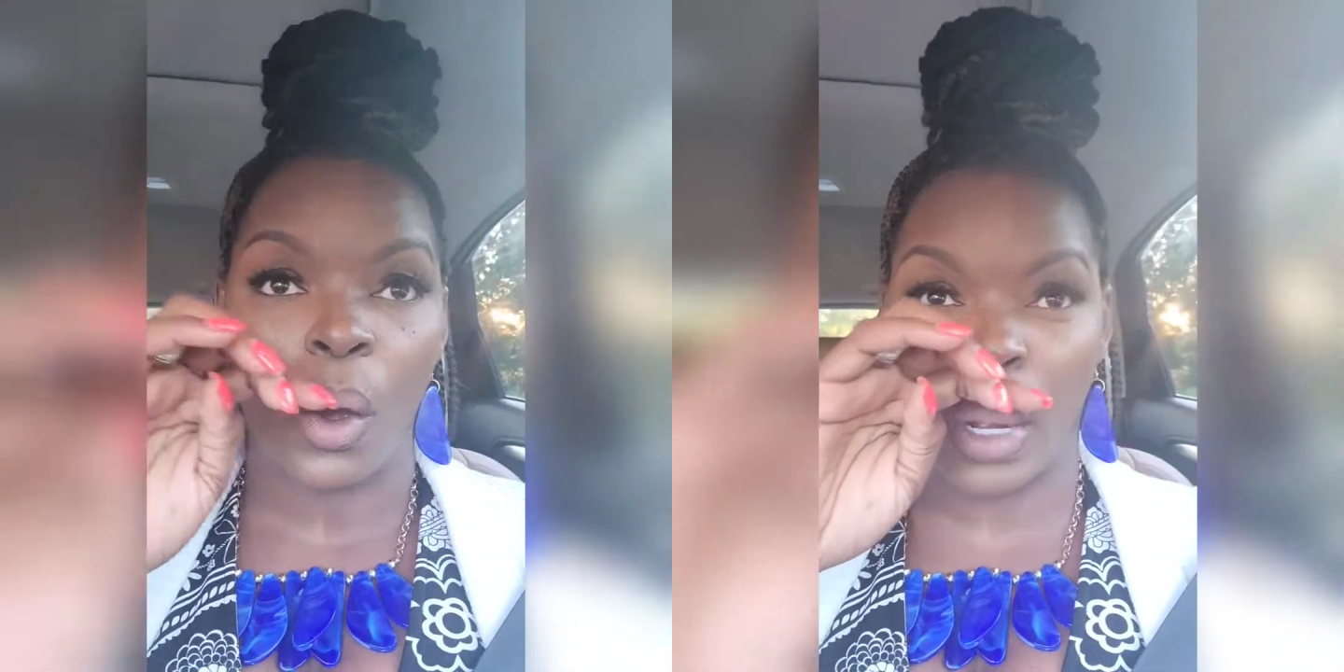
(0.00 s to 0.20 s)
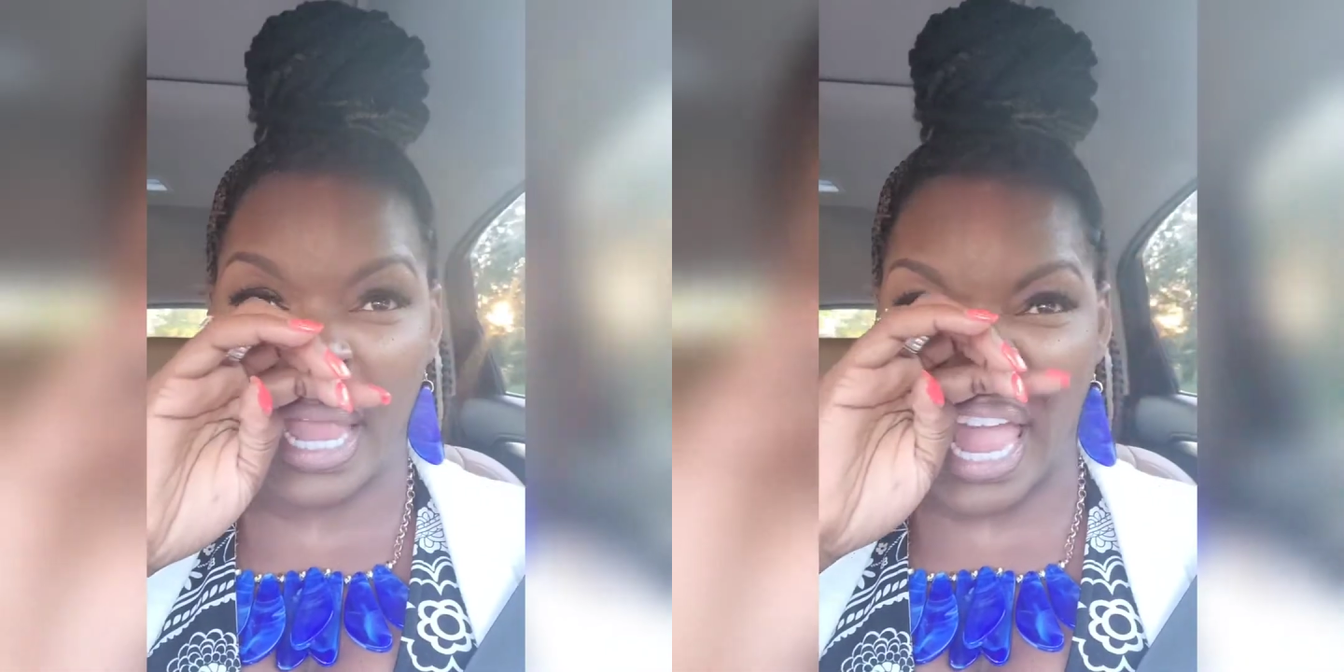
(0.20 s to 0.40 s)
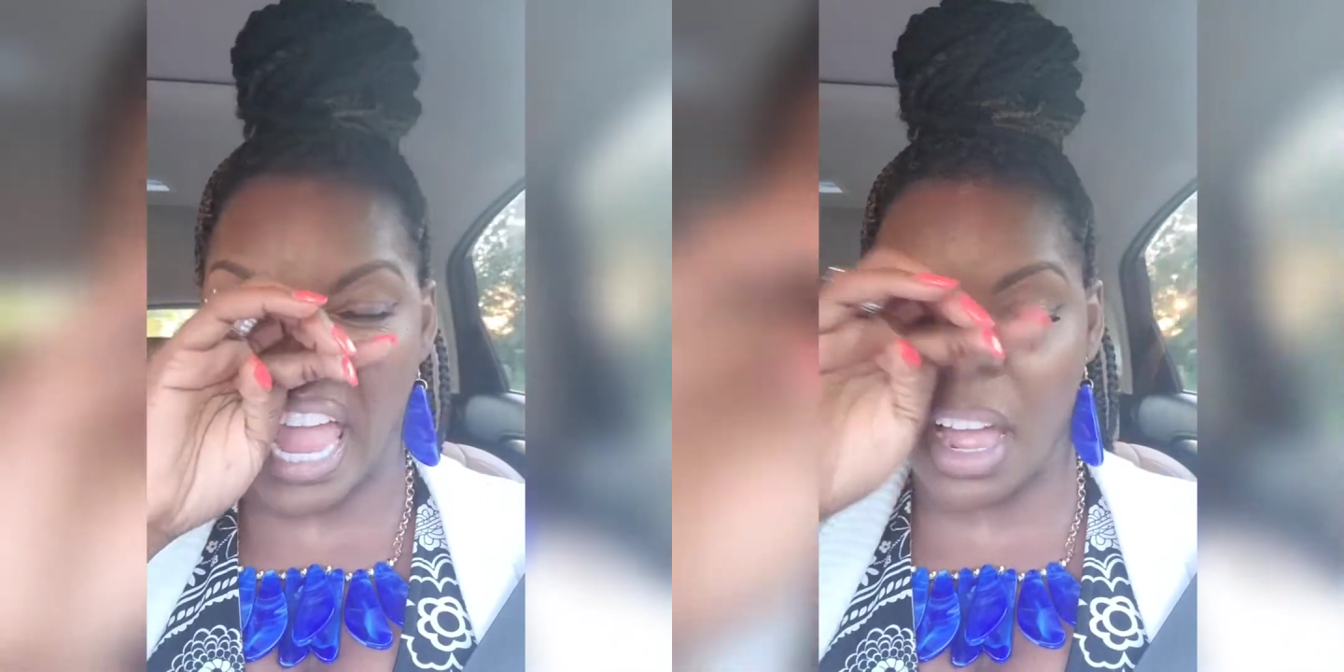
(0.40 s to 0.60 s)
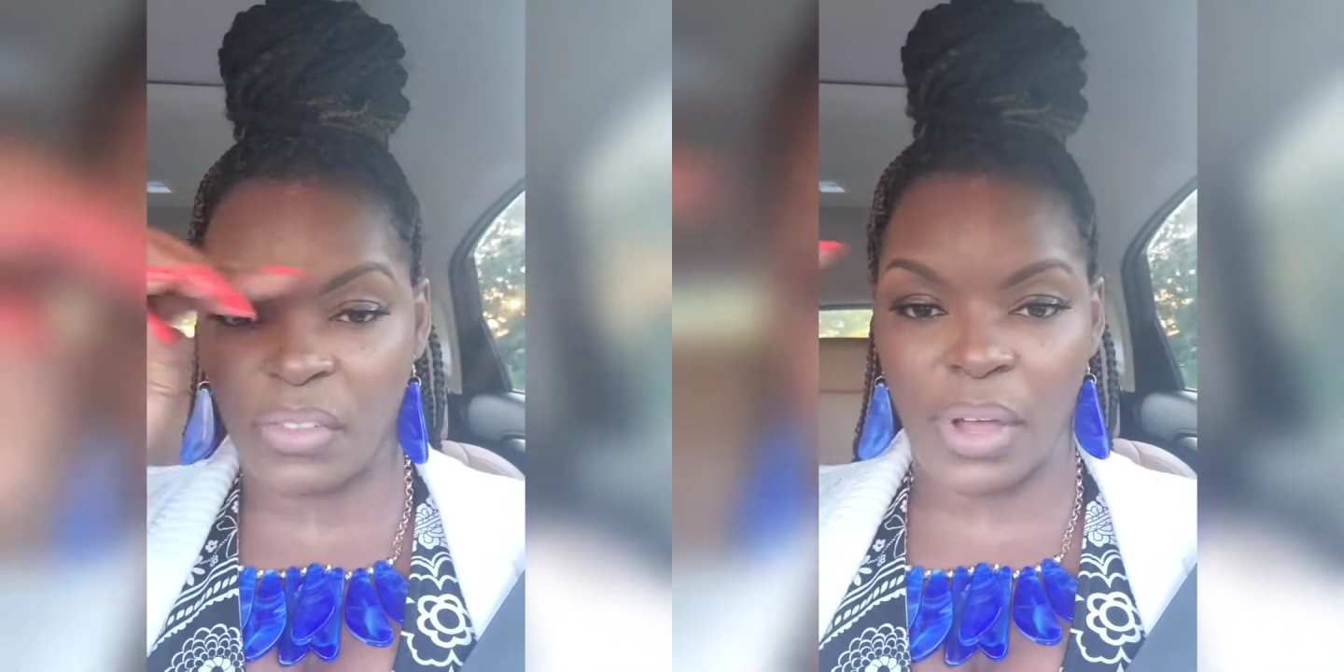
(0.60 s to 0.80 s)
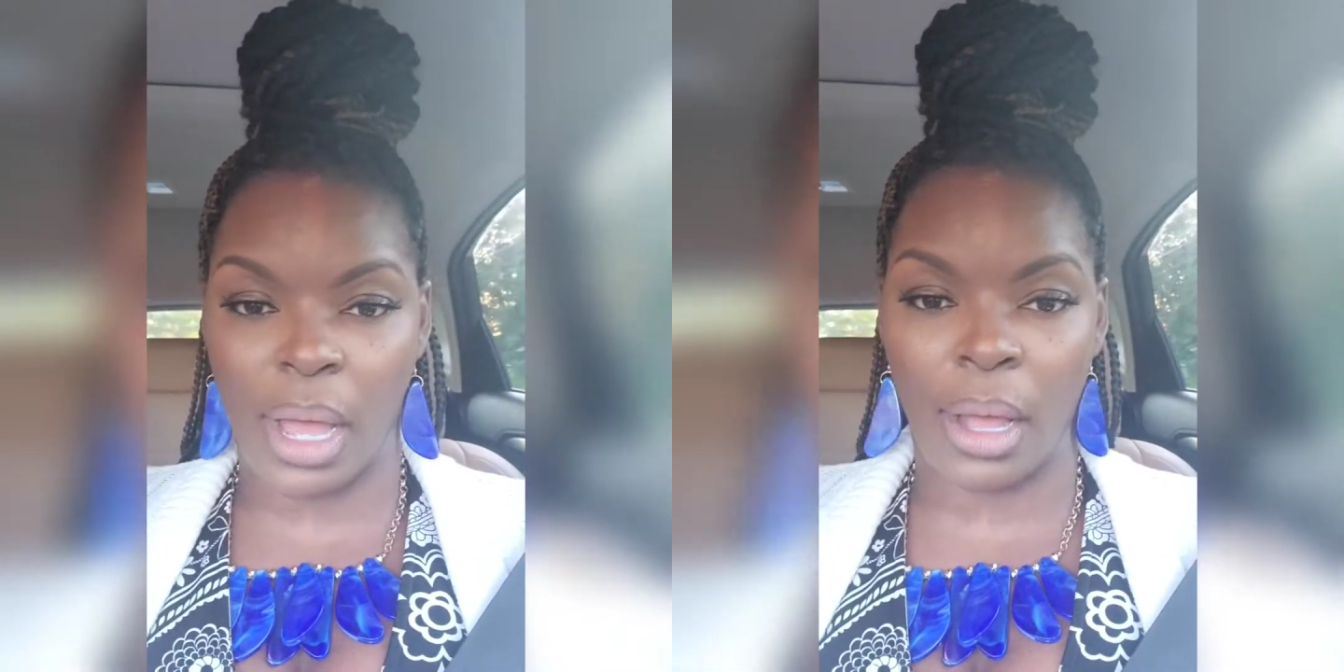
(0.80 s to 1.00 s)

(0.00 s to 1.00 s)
We have